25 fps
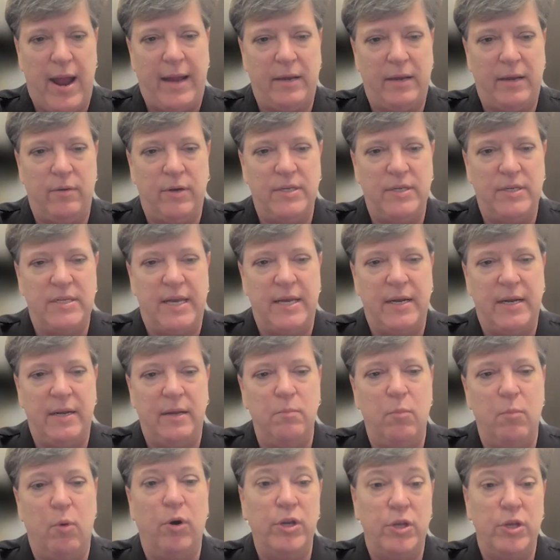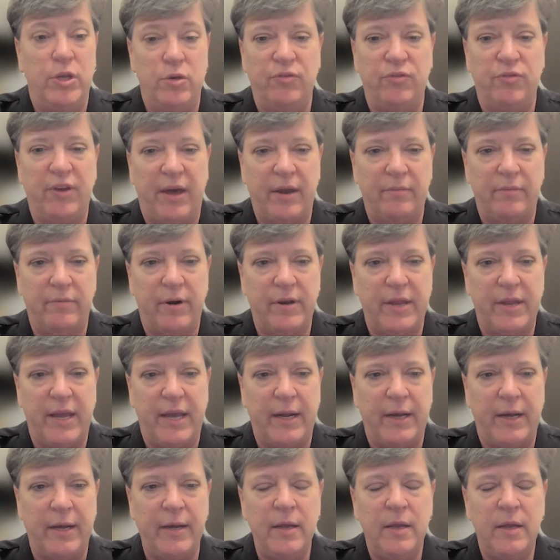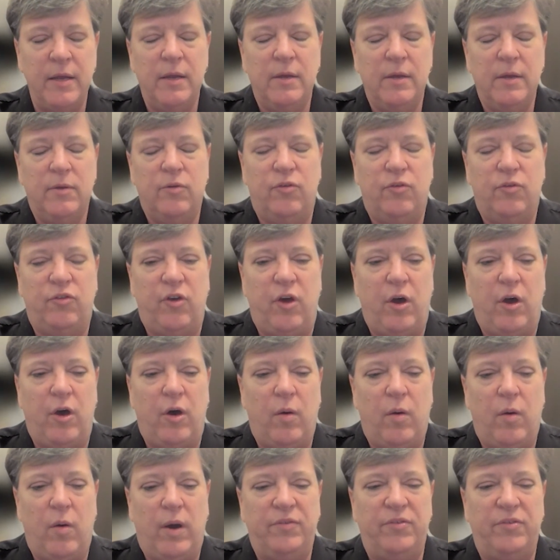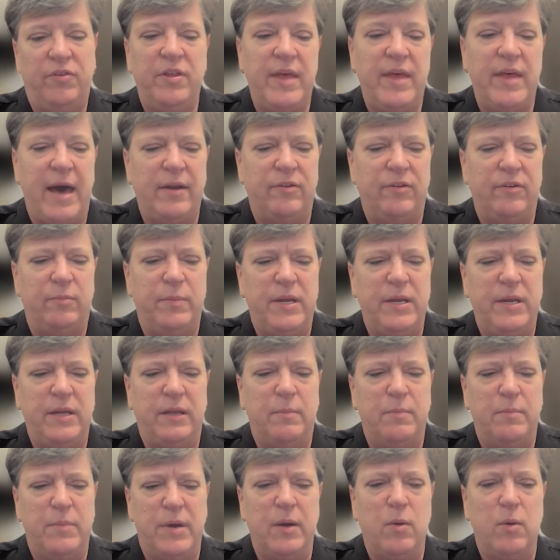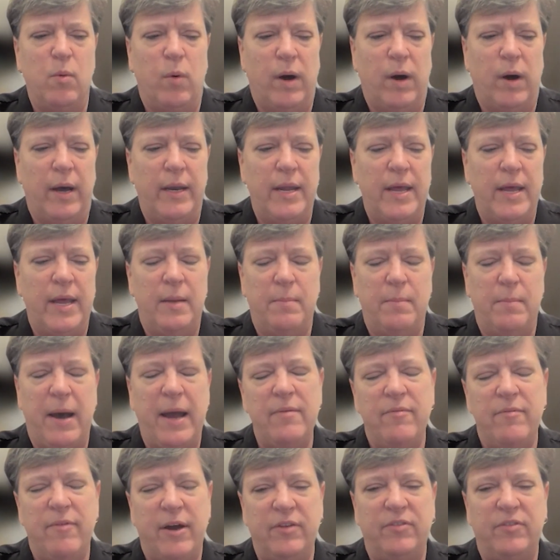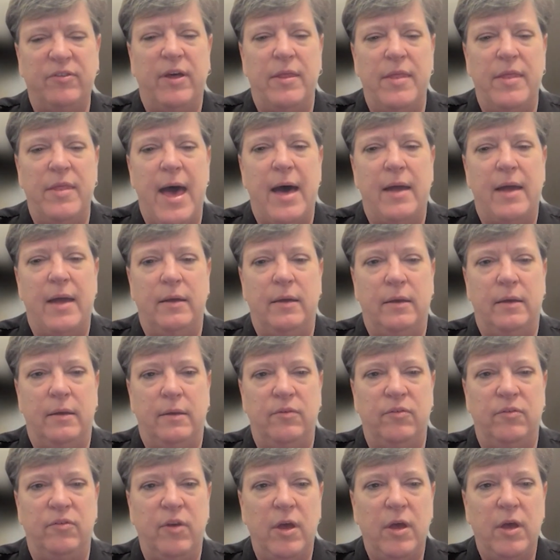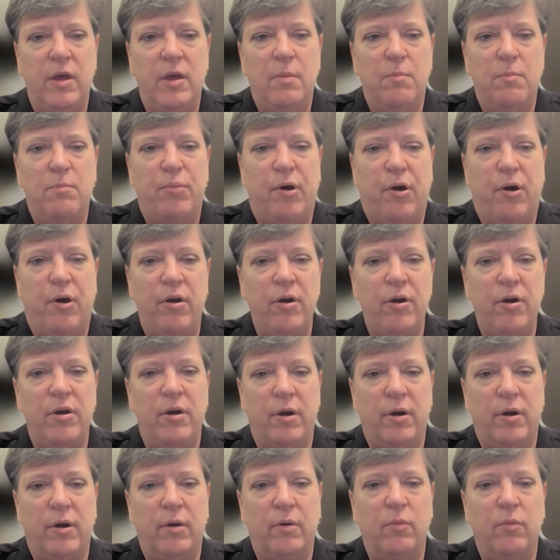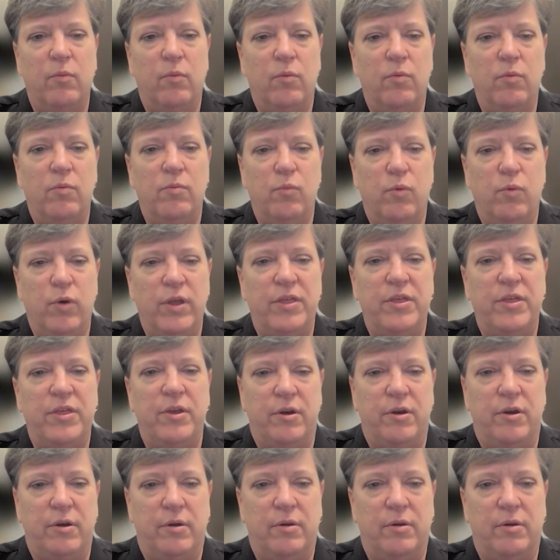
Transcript: accurate data, and more use out of our data. So I see that as being the big one. And my advice on that is partner with as